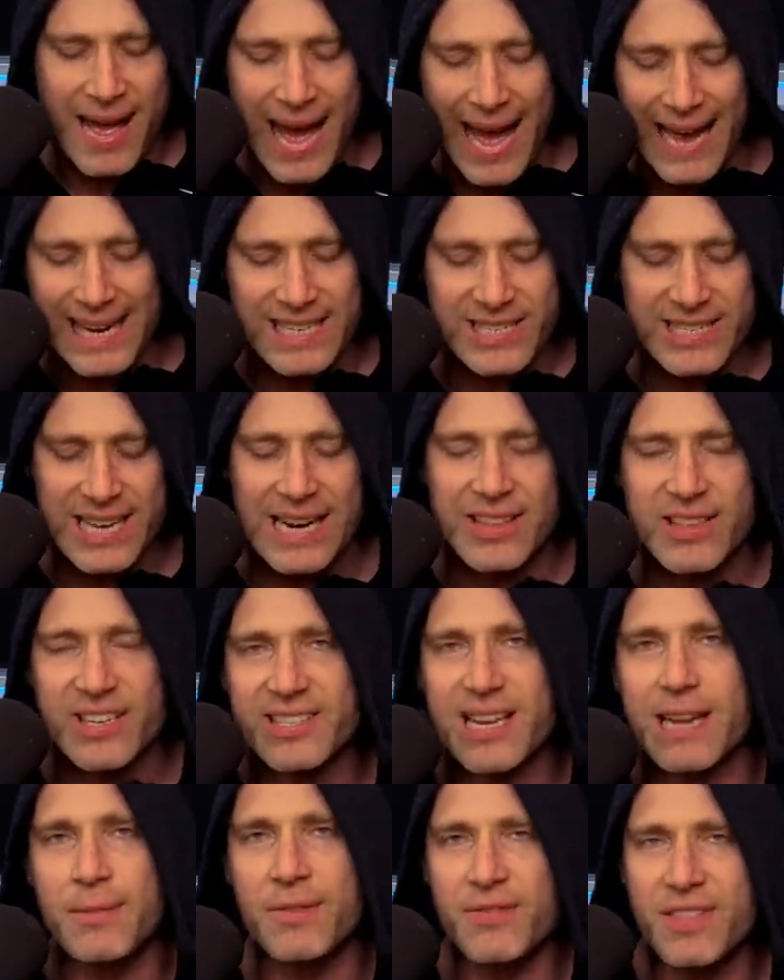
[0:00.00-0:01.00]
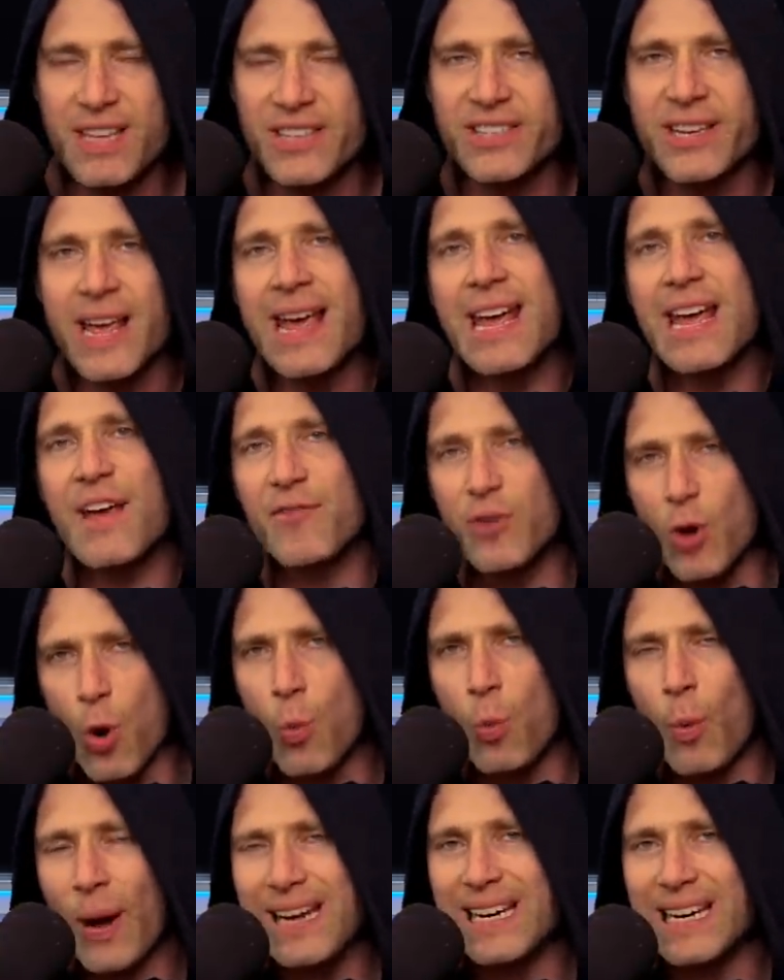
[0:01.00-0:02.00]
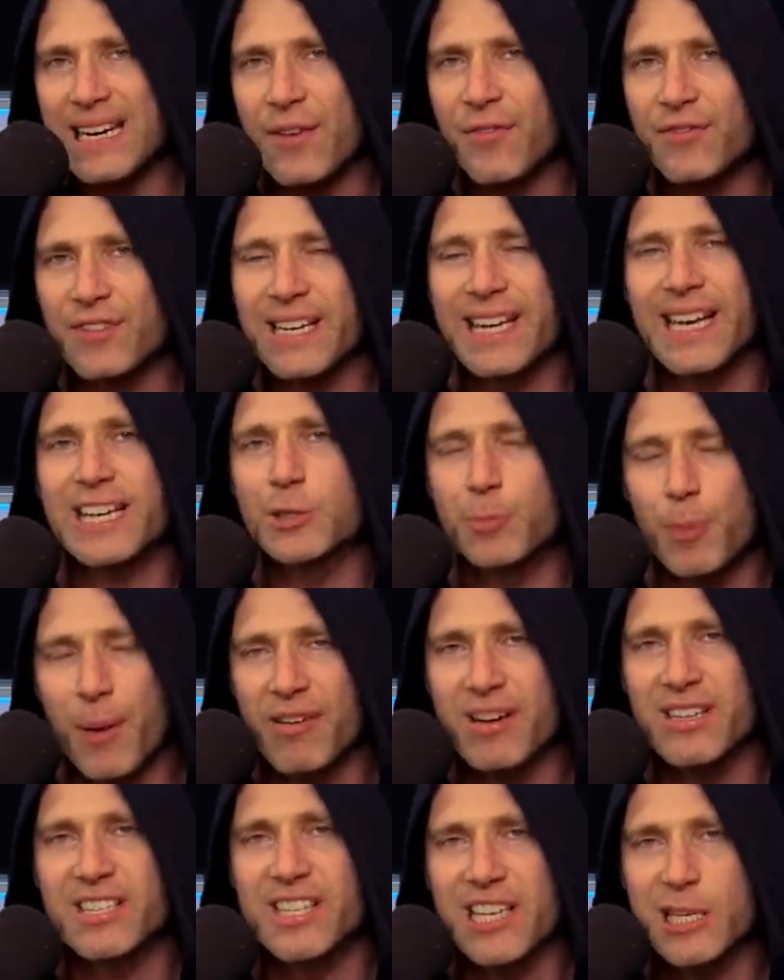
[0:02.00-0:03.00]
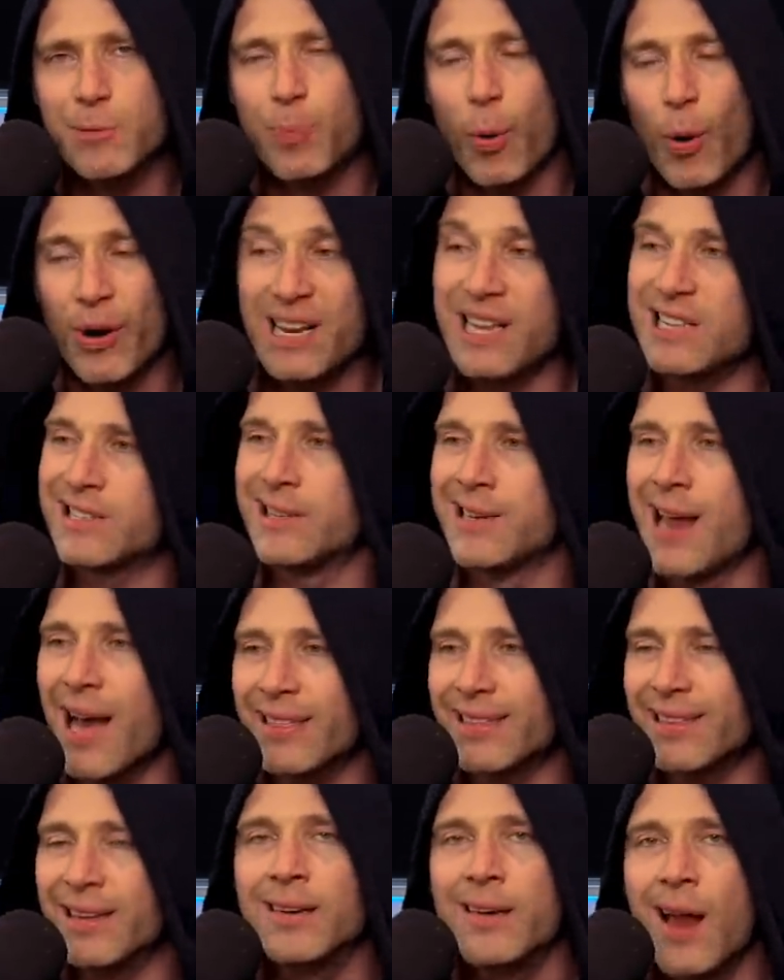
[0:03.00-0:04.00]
And it's exactly the same as this. If your weightlifting experience to this point is nothing,